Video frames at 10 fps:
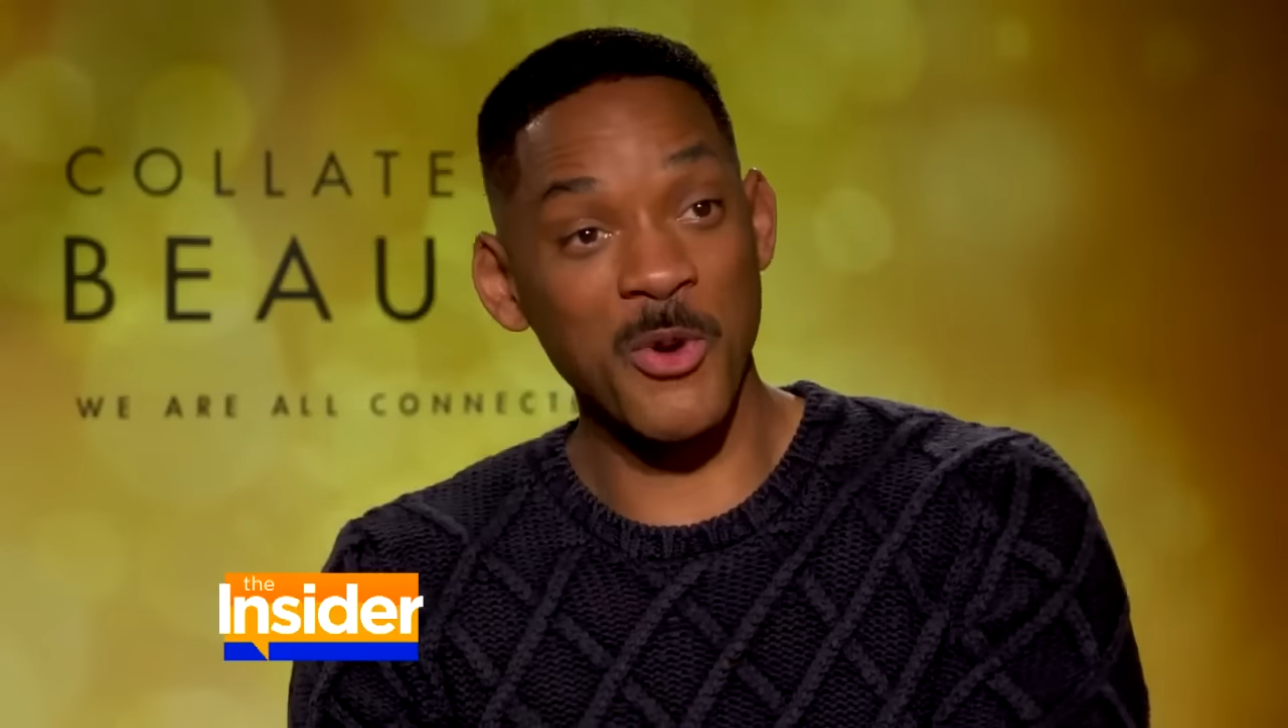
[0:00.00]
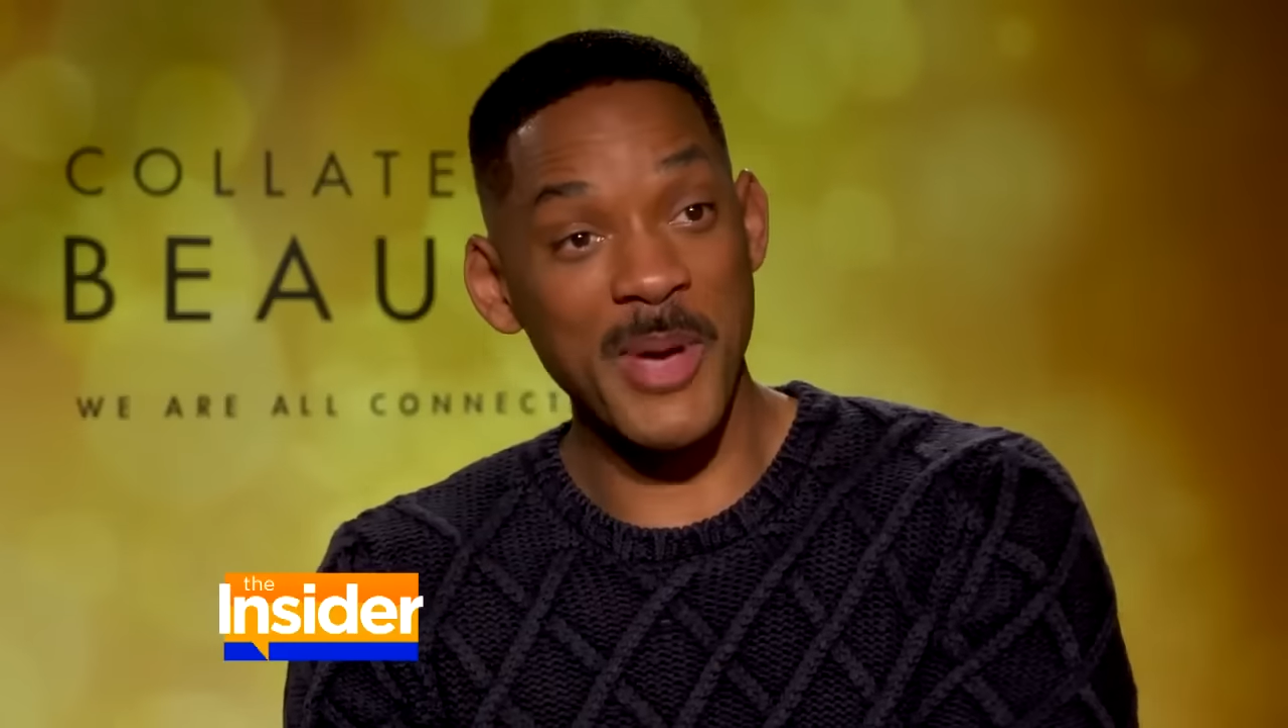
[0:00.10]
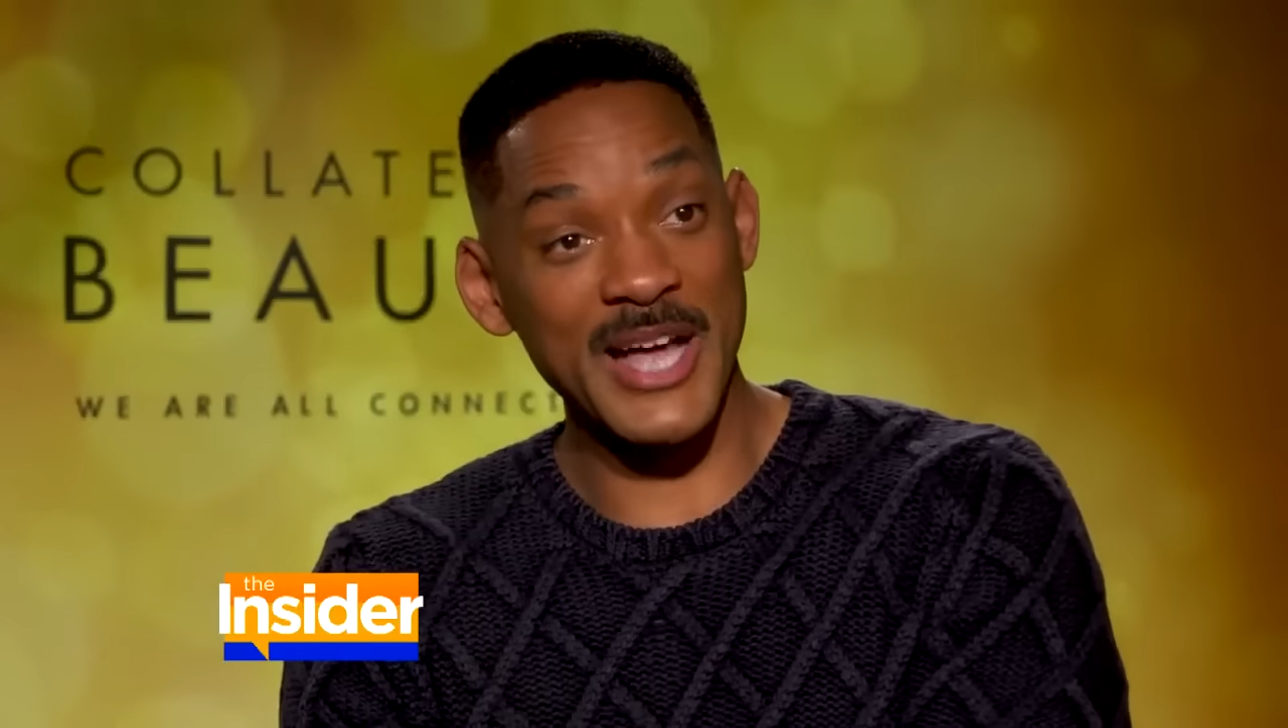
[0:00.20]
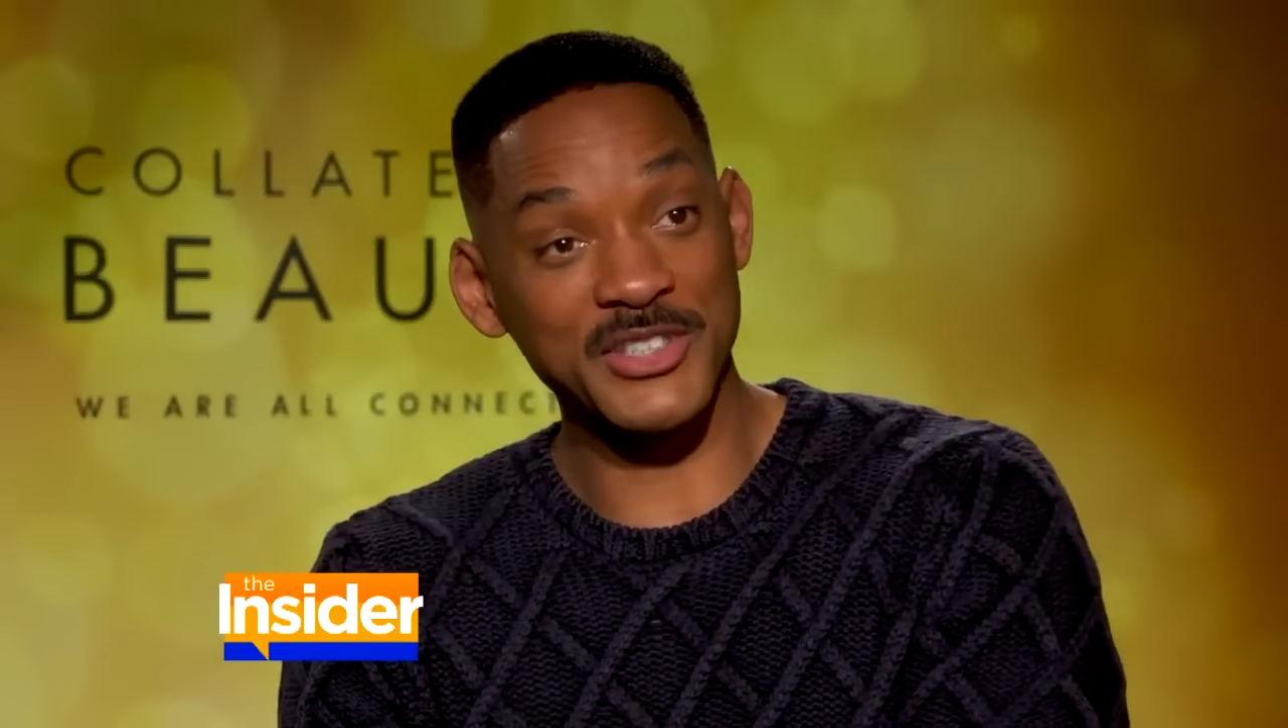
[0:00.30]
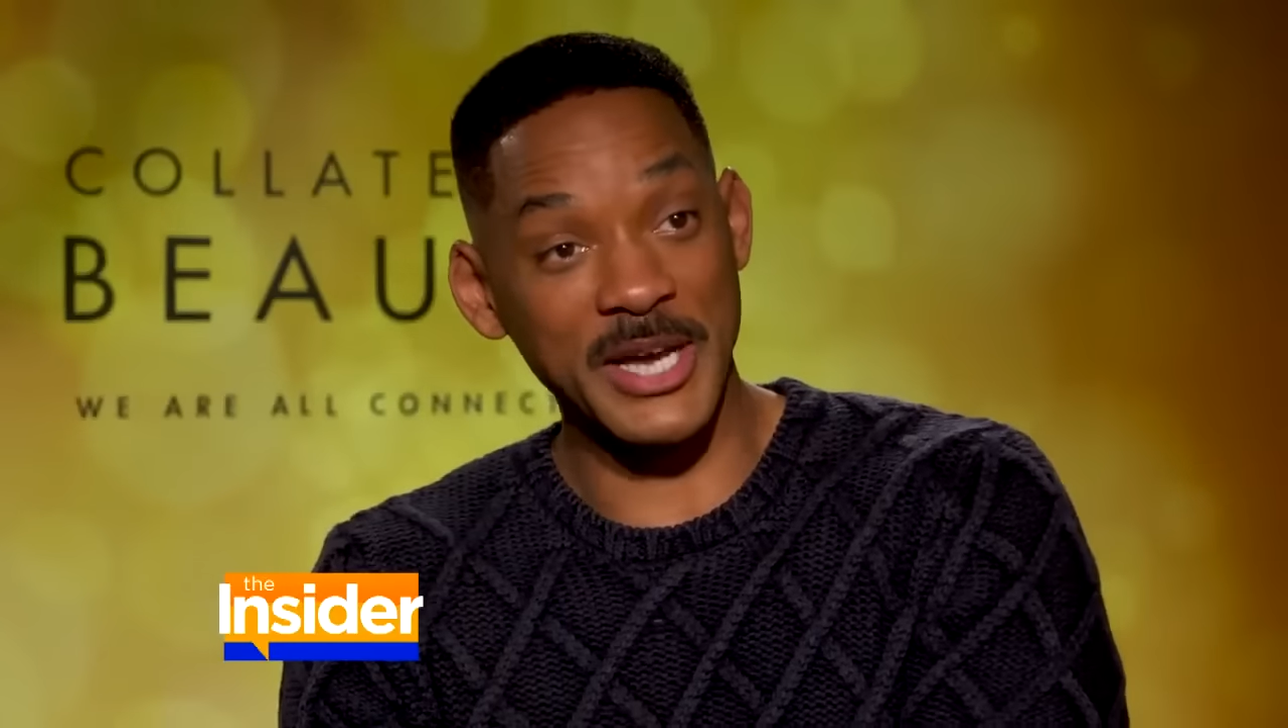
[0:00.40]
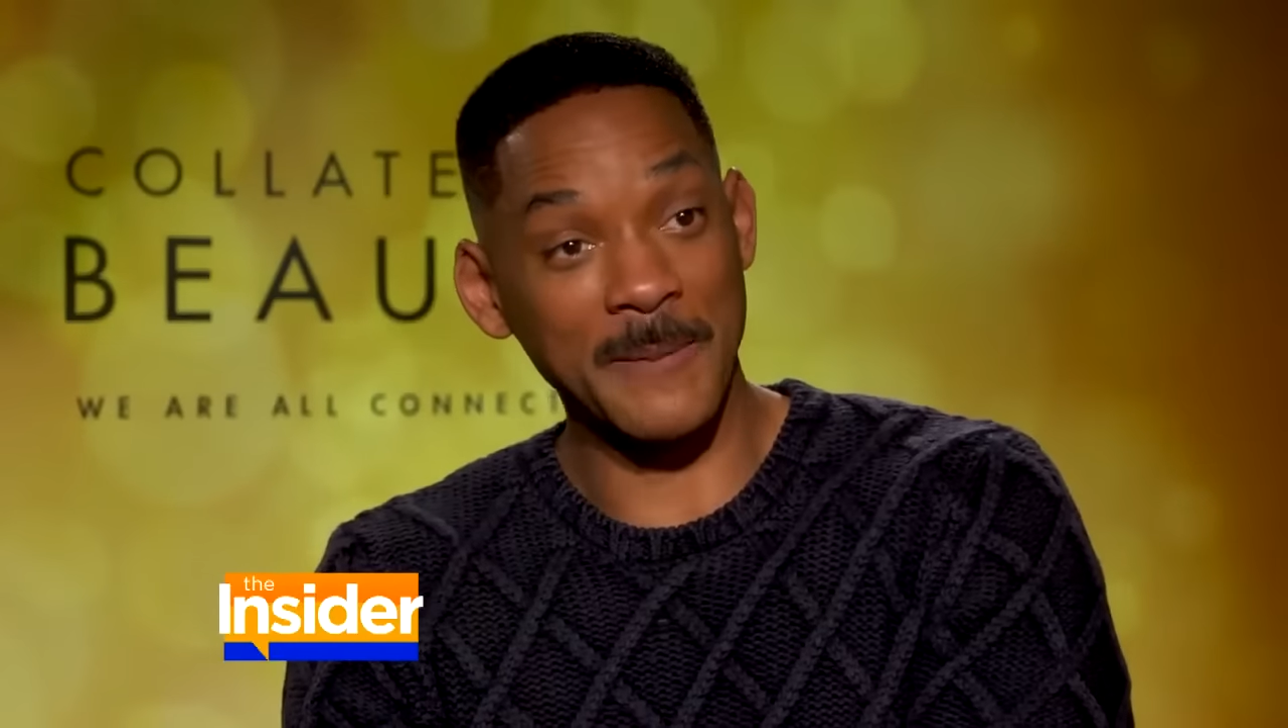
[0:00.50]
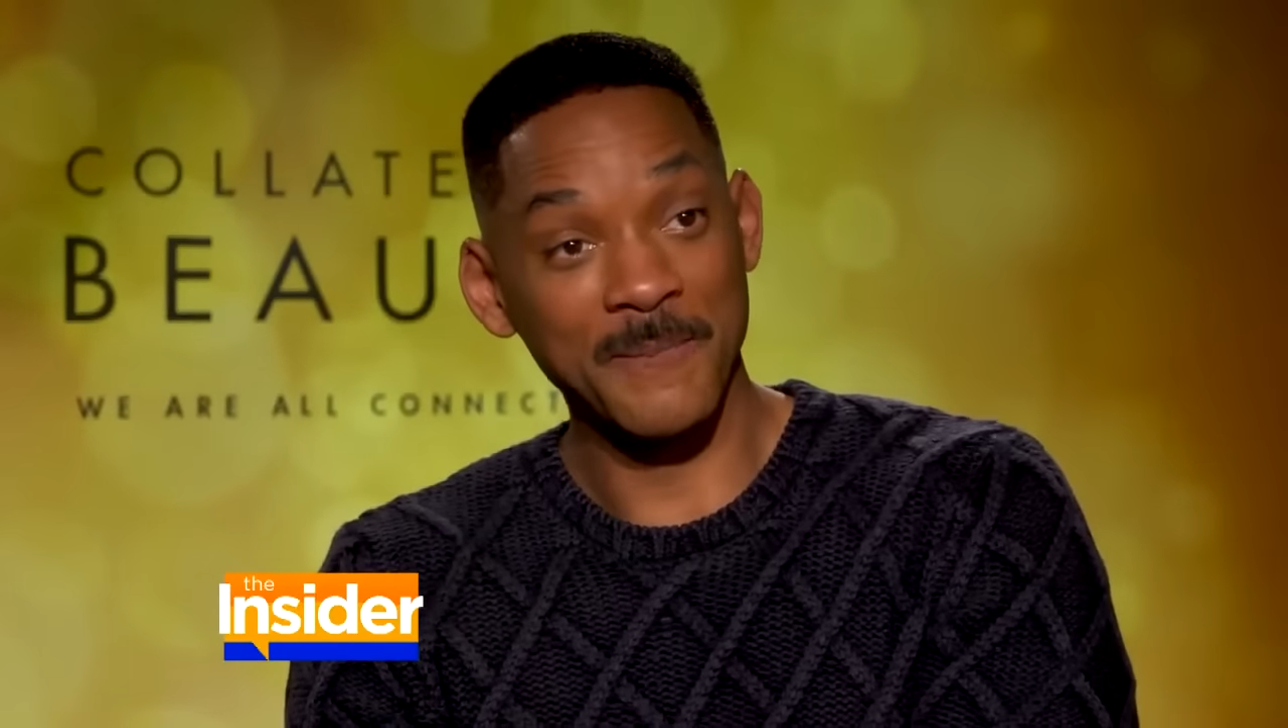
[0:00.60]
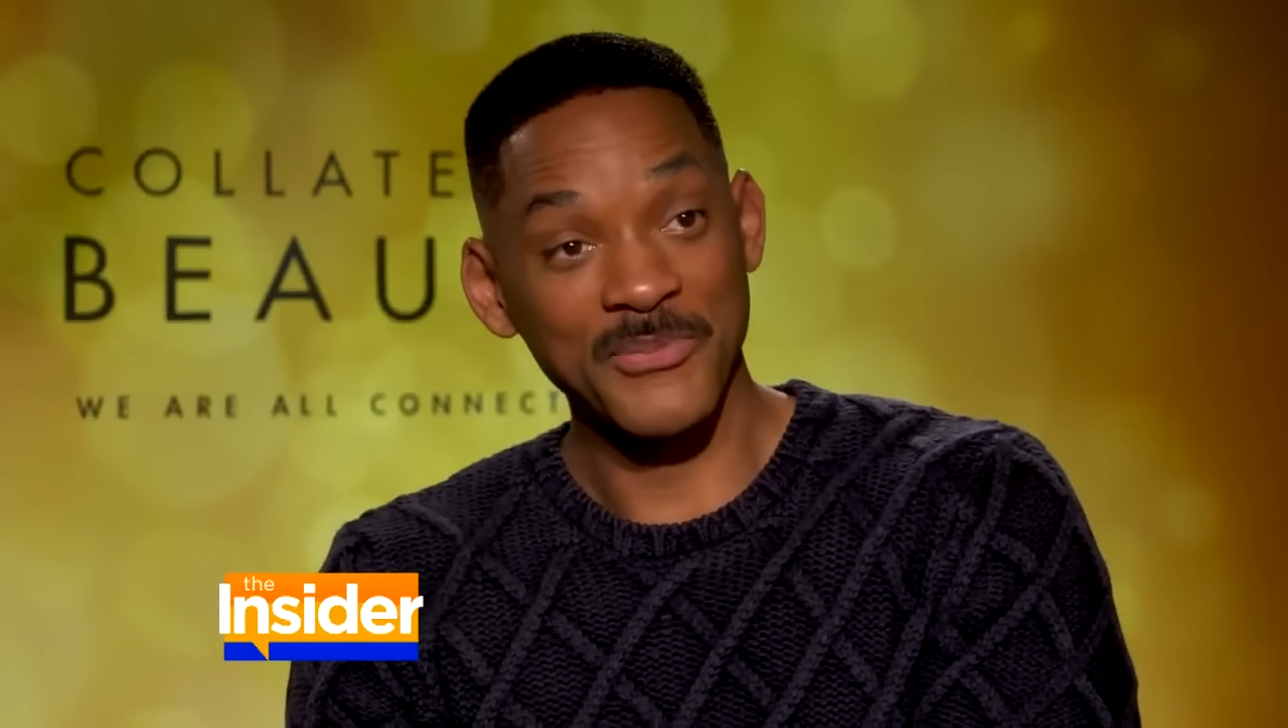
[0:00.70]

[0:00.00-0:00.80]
romantic,